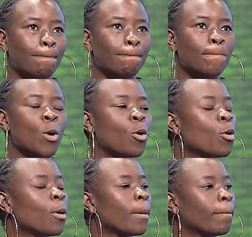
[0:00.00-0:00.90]

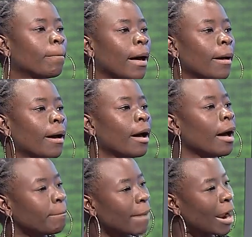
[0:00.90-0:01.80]
more
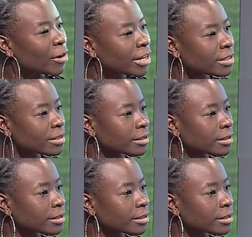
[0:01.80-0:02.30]
apparent